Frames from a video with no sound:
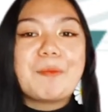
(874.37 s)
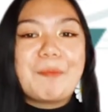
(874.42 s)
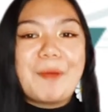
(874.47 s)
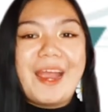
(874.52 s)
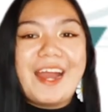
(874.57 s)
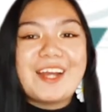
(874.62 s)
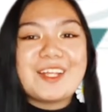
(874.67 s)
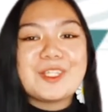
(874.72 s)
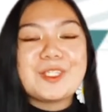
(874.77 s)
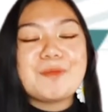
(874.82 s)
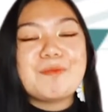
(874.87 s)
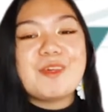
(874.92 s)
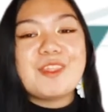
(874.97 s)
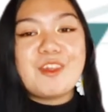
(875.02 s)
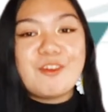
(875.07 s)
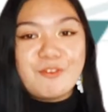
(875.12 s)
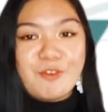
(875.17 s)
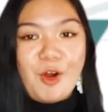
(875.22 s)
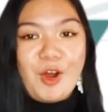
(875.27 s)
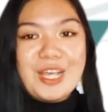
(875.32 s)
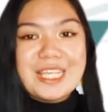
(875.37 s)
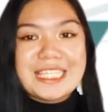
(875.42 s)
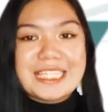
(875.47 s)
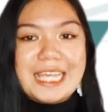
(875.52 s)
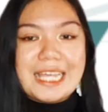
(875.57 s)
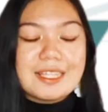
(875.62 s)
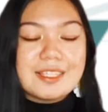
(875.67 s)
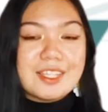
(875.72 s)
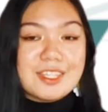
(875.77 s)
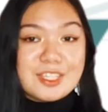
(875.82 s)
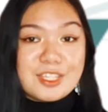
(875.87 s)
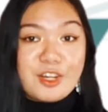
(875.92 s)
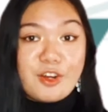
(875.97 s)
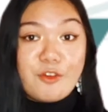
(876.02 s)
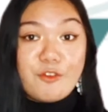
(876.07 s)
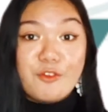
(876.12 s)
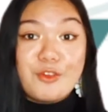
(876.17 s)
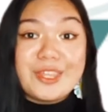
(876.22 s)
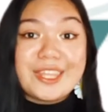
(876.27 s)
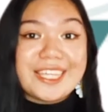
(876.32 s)
Prepared to be the voice and to
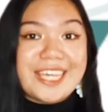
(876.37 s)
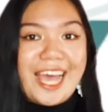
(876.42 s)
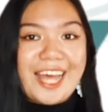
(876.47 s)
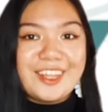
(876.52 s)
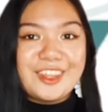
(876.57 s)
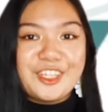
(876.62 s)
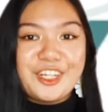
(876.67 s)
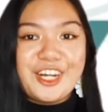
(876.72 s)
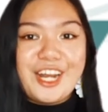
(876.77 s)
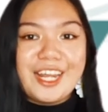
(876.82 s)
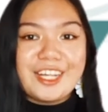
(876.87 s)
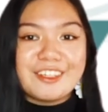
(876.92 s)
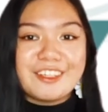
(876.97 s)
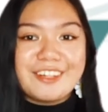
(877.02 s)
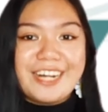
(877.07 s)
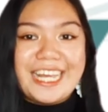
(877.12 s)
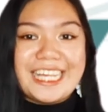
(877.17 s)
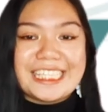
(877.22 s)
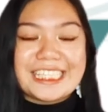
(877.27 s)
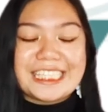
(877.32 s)
serve with candor and